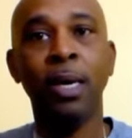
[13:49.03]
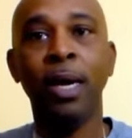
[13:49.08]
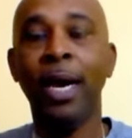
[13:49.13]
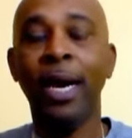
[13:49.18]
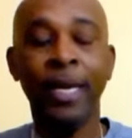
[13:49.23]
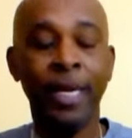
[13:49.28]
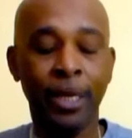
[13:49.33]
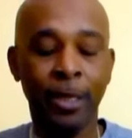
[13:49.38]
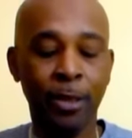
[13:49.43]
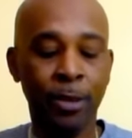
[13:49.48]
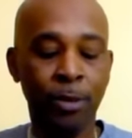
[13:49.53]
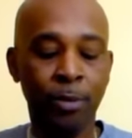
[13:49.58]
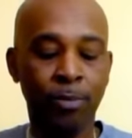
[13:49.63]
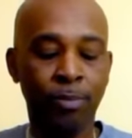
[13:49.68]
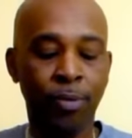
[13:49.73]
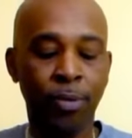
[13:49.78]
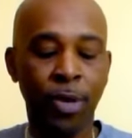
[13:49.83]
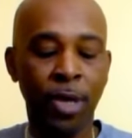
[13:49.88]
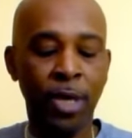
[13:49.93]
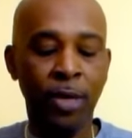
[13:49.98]
I didn't
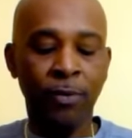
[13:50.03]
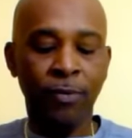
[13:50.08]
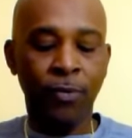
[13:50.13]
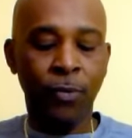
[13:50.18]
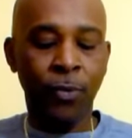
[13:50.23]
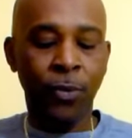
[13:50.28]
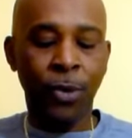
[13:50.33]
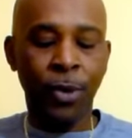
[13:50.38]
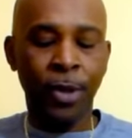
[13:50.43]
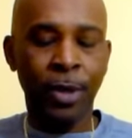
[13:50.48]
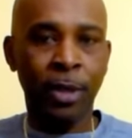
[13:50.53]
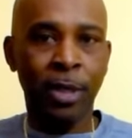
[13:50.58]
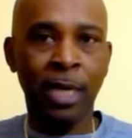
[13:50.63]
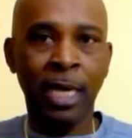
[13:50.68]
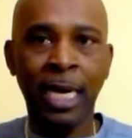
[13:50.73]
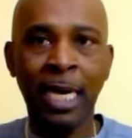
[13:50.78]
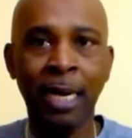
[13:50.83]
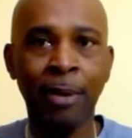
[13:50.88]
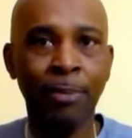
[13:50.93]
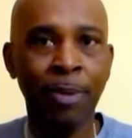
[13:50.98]
pray for
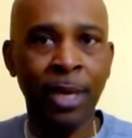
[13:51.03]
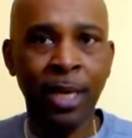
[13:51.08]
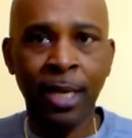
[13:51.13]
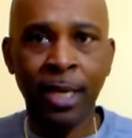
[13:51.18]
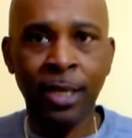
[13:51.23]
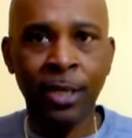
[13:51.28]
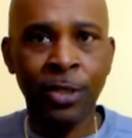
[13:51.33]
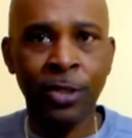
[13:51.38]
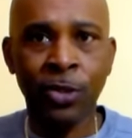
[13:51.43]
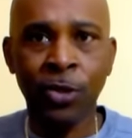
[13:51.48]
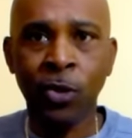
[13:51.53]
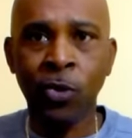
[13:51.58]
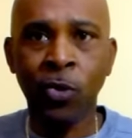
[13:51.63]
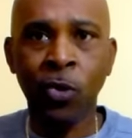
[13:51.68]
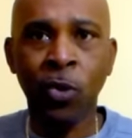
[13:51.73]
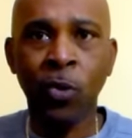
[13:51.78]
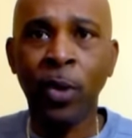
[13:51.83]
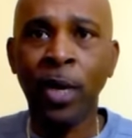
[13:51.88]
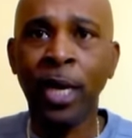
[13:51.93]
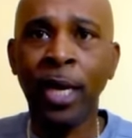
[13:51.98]
diabetes to go
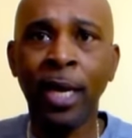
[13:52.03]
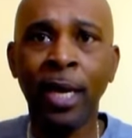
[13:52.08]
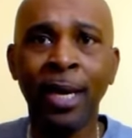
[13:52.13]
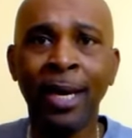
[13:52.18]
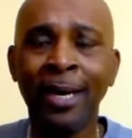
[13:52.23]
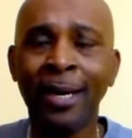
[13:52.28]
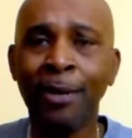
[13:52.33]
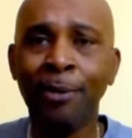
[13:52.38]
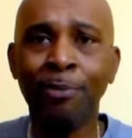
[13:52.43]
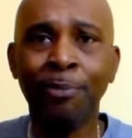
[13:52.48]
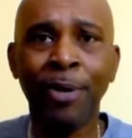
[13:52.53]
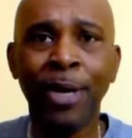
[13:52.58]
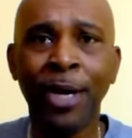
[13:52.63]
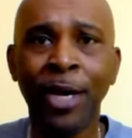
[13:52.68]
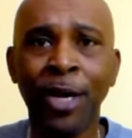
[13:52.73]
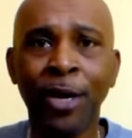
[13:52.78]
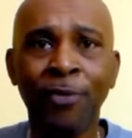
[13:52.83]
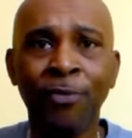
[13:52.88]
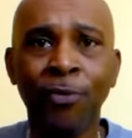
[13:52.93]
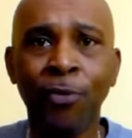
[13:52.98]
away. I didn't
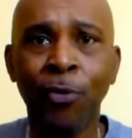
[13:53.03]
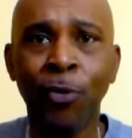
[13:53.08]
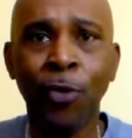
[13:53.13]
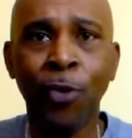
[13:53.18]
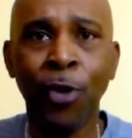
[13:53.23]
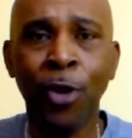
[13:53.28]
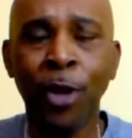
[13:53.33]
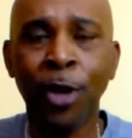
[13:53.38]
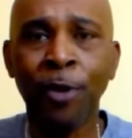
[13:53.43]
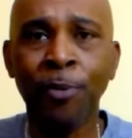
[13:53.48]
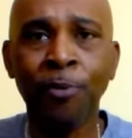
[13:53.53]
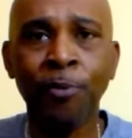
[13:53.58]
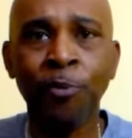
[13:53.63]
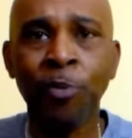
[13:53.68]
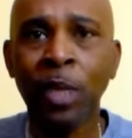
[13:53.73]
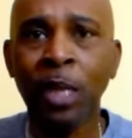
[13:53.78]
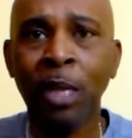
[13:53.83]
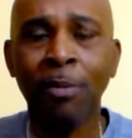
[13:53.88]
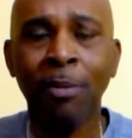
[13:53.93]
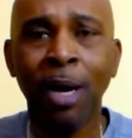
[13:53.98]
pray for
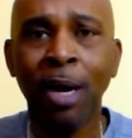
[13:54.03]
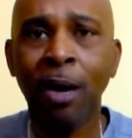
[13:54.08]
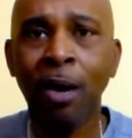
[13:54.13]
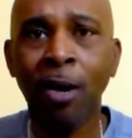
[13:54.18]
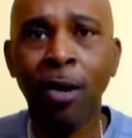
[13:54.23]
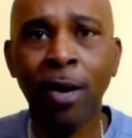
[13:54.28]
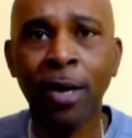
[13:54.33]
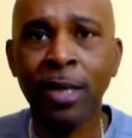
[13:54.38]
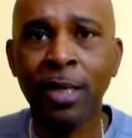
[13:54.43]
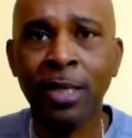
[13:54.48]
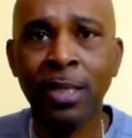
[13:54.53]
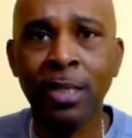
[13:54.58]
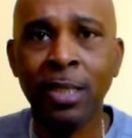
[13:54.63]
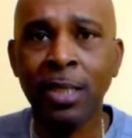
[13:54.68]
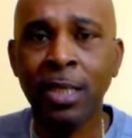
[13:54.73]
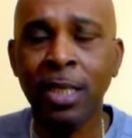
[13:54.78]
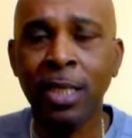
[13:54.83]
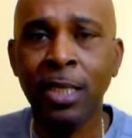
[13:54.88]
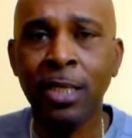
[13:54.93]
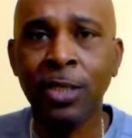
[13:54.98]
my heart
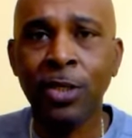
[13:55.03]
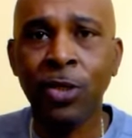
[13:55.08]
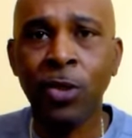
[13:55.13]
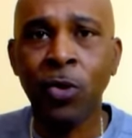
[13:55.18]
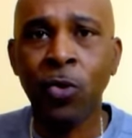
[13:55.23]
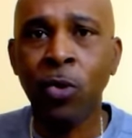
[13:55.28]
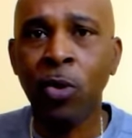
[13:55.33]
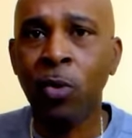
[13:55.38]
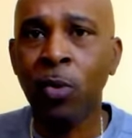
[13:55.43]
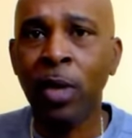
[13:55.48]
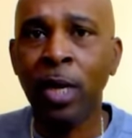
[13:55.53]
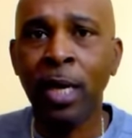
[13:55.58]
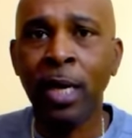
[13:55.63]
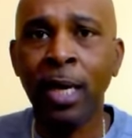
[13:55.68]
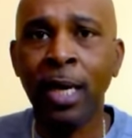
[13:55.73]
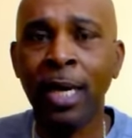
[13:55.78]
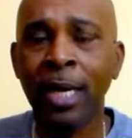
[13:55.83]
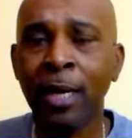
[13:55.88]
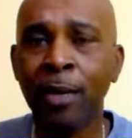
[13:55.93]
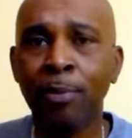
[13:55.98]
disease to go
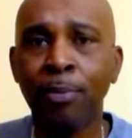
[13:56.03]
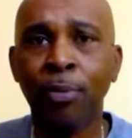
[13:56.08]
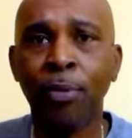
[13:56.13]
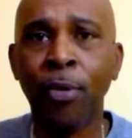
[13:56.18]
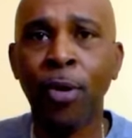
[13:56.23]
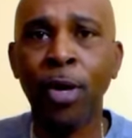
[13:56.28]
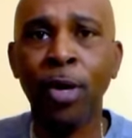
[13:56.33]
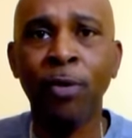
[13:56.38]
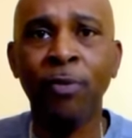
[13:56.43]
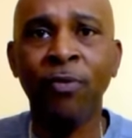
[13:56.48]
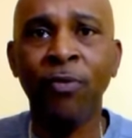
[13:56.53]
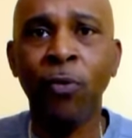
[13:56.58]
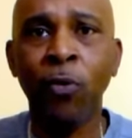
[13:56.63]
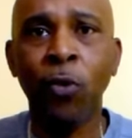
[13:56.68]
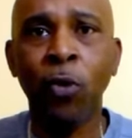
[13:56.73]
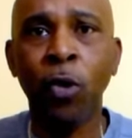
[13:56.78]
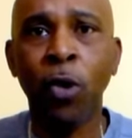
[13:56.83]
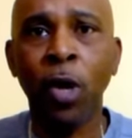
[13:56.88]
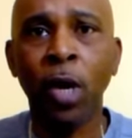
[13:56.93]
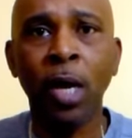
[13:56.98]
away. I didn't pray
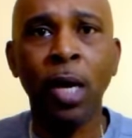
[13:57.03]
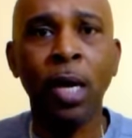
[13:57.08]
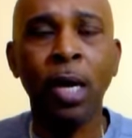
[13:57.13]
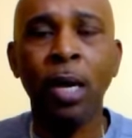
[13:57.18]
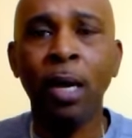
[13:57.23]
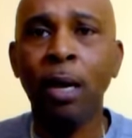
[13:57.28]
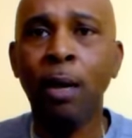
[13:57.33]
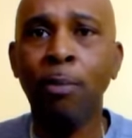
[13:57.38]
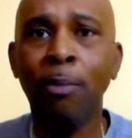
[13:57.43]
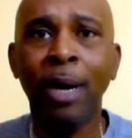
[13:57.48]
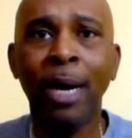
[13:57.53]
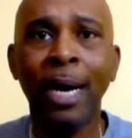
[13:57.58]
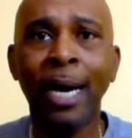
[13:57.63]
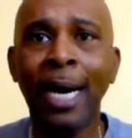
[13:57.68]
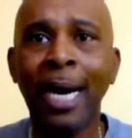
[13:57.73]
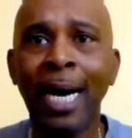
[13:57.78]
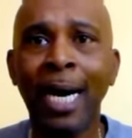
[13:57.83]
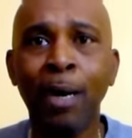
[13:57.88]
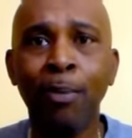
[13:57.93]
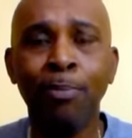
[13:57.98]
for my
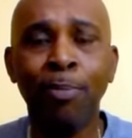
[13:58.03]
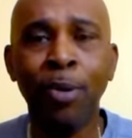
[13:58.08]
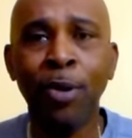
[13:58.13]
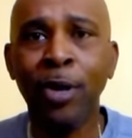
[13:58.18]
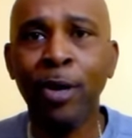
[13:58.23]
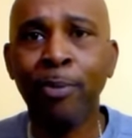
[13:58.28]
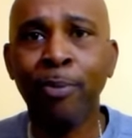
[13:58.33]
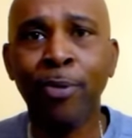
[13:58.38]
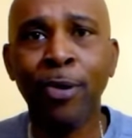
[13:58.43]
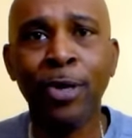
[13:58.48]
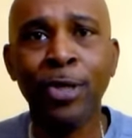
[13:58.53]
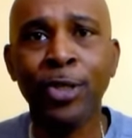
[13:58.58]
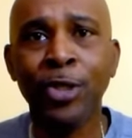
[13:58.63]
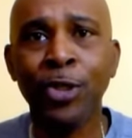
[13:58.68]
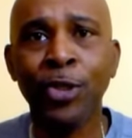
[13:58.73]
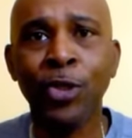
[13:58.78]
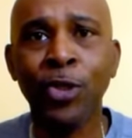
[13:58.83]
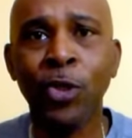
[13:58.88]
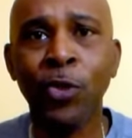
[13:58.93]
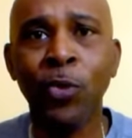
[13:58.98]
high blood
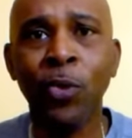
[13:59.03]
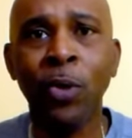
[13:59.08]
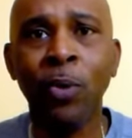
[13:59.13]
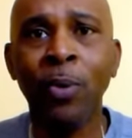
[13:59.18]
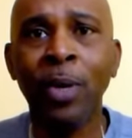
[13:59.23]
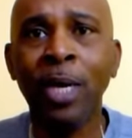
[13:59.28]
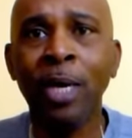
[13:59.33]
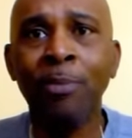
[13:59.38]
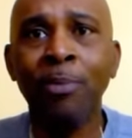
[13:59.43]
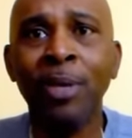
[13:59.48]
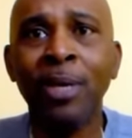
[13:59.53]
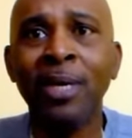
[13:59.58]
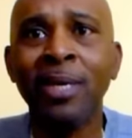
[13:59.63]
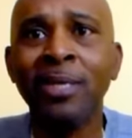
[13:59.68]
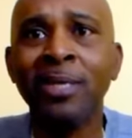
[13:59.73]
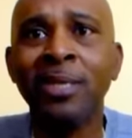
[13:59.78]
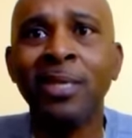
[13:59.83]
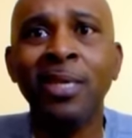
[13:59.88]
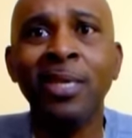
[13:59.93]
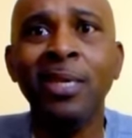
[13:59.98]
pressure to go away,
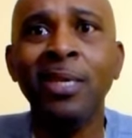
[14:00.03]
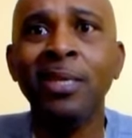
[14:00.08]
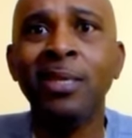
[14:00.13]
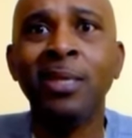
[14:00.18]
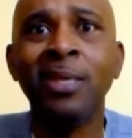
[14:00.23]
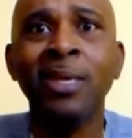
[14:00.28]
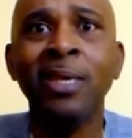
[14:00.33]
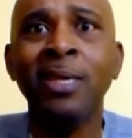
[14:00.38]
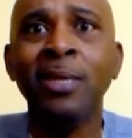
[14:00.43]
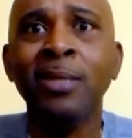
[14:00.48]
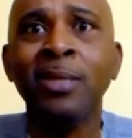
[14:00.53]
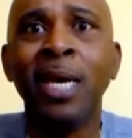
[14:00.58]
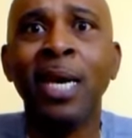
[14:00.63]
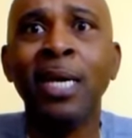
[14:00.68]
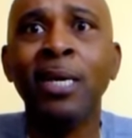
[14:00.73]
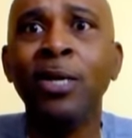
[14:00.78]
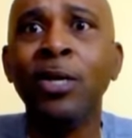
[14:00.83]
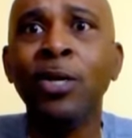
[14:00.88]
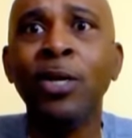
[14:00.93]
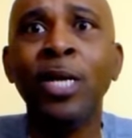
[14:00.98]
because these things
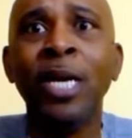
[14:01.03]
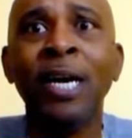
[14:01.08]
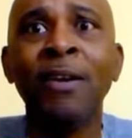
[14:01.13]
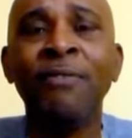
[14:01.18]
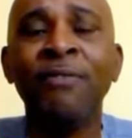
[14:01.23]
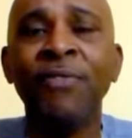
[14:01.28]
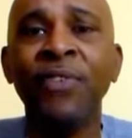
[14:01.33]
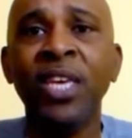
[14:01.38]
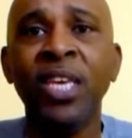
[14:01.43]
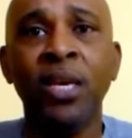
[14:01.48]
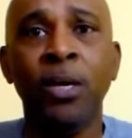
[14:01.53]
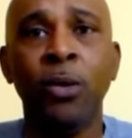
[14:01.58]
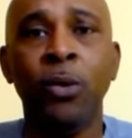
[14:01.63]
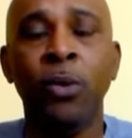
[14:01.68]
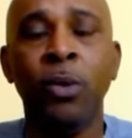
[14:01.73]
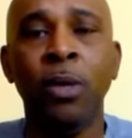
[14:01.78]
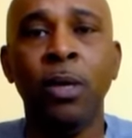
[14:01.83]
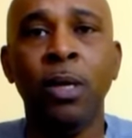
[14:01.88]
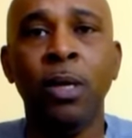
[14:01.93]
I could not feel.